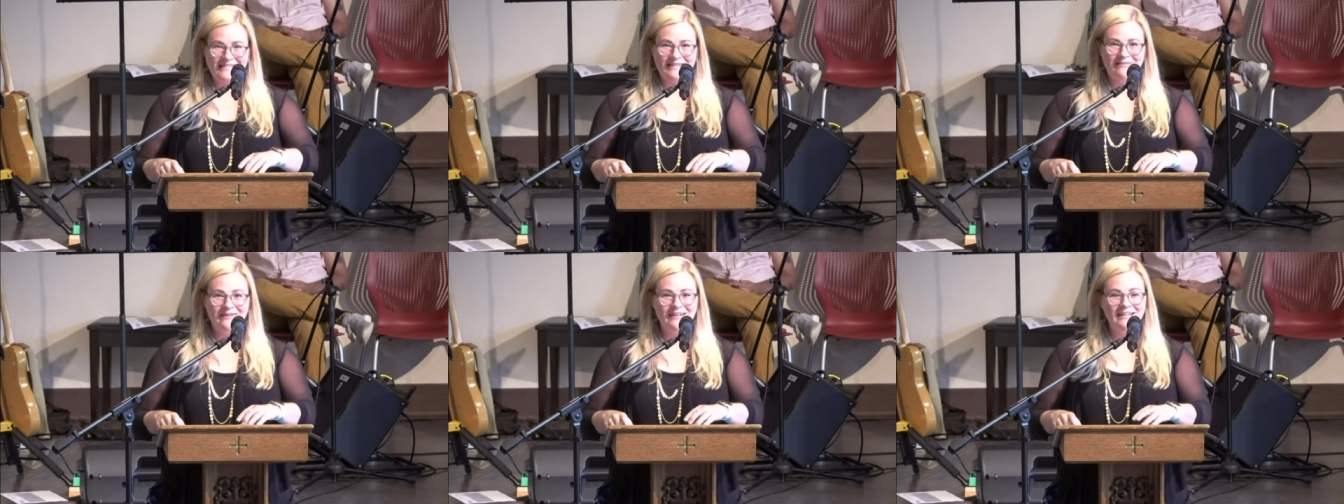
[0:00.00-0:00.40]

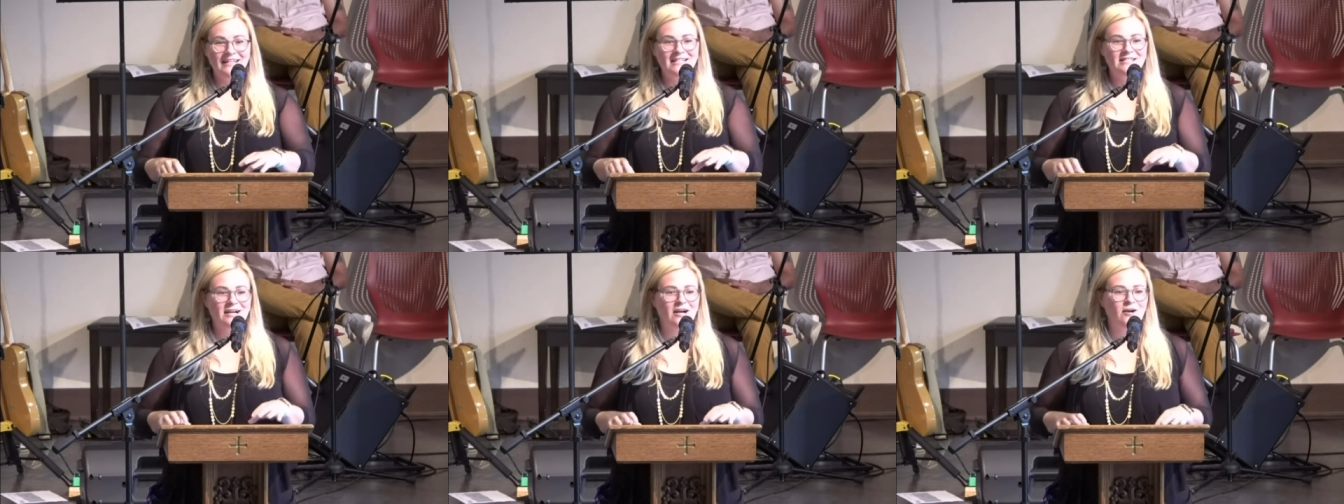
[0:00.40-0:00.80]
So I wanted
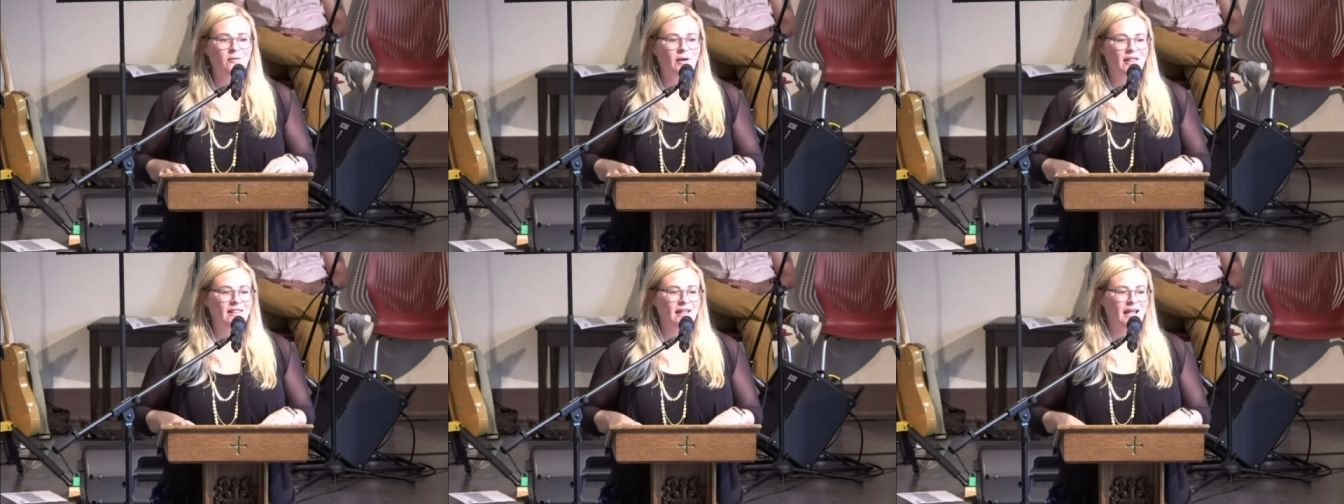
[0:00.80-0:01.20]
to
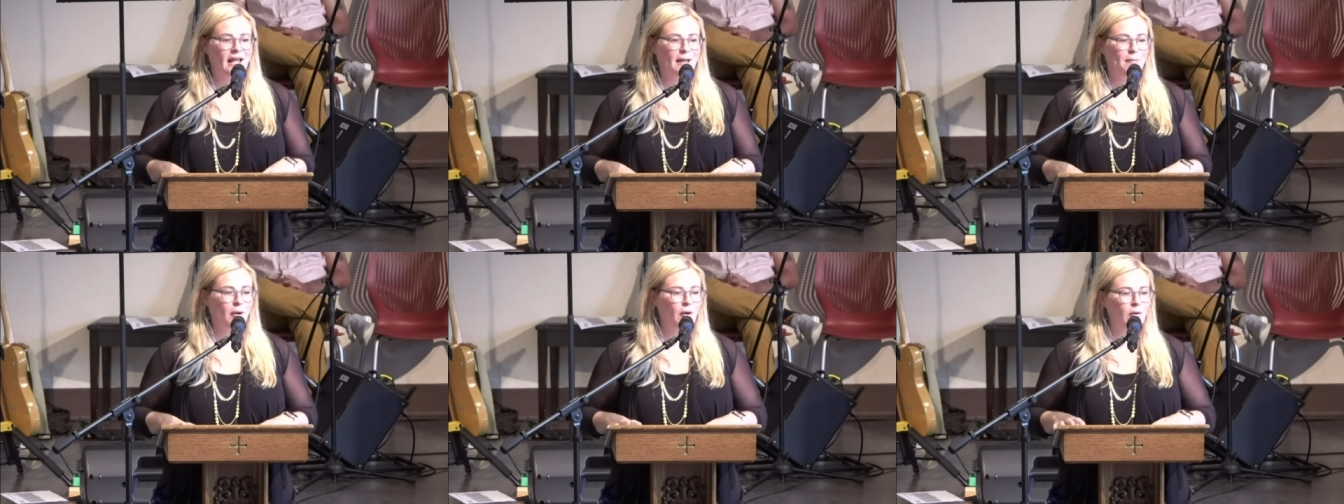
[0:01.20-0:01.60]
start with
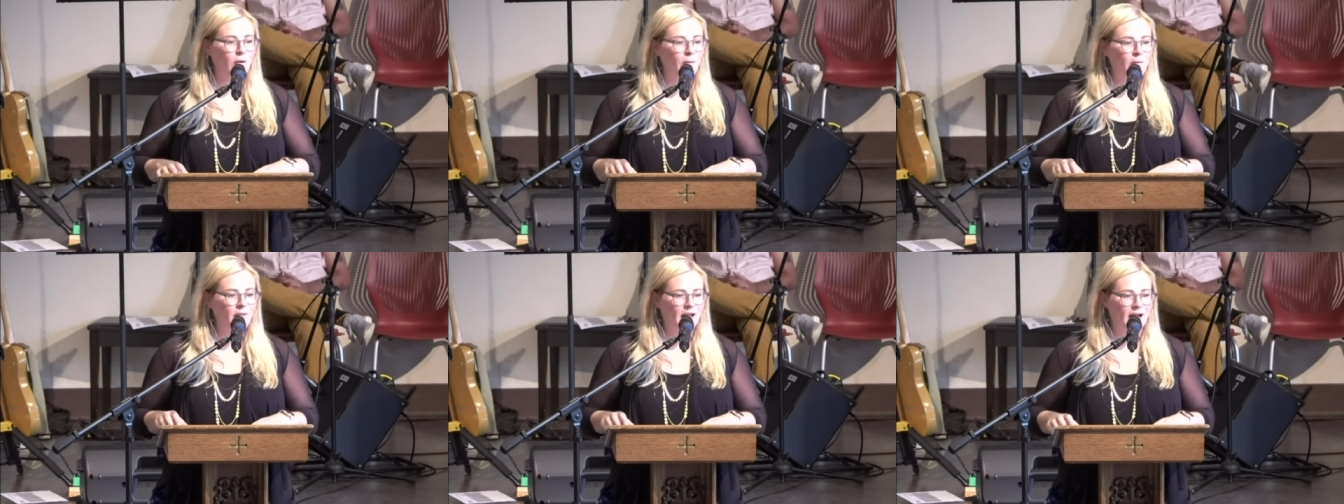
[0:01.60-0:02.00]
a
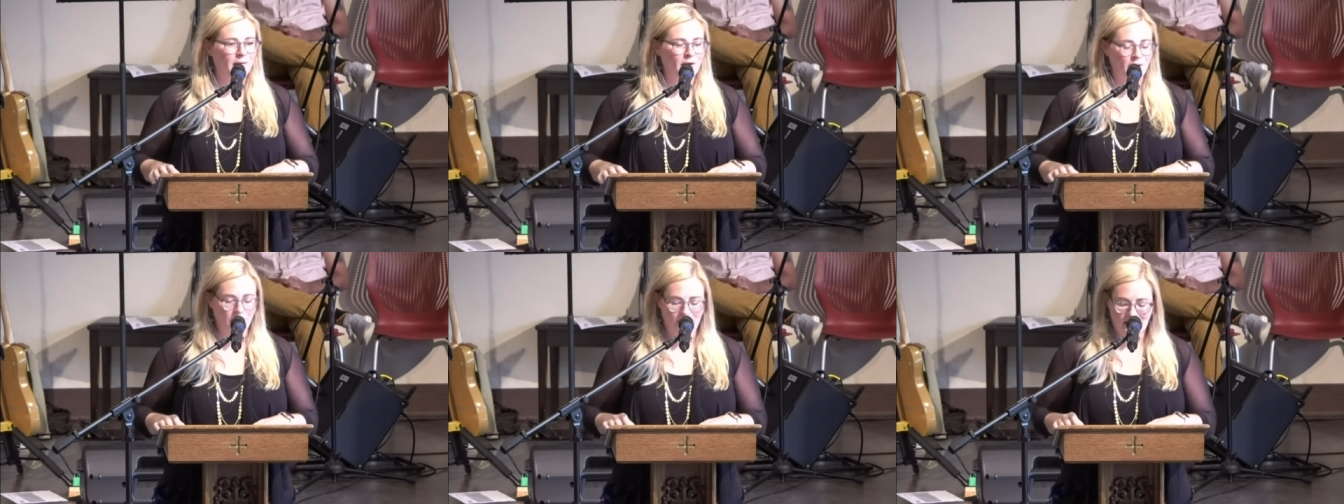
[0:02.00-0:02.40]
poem that
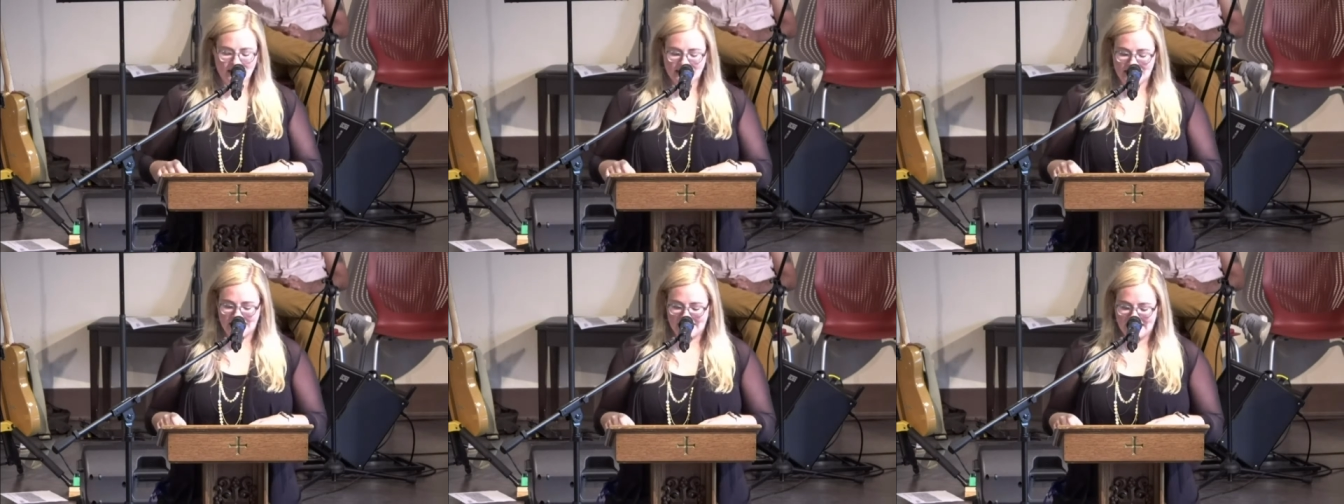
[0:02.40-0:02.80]
I wrote
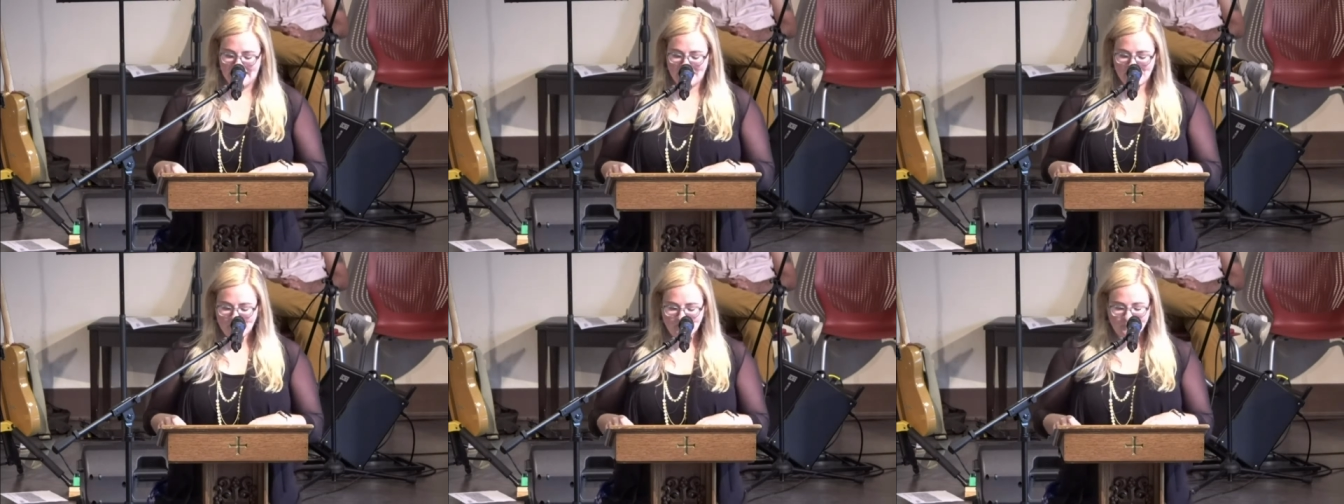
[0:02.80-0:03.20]

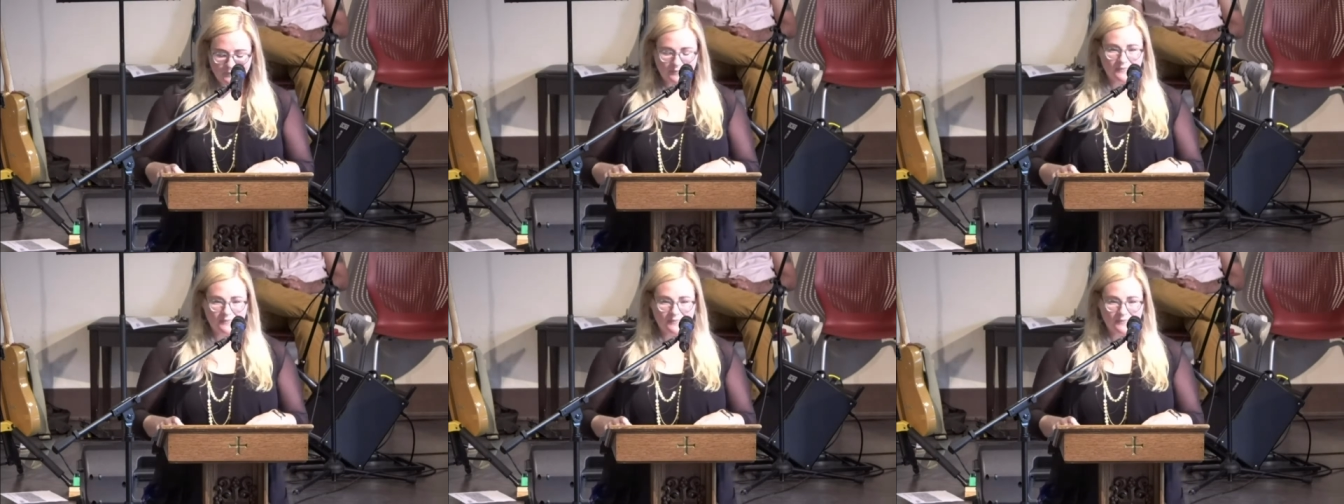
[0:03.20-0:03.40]
recently,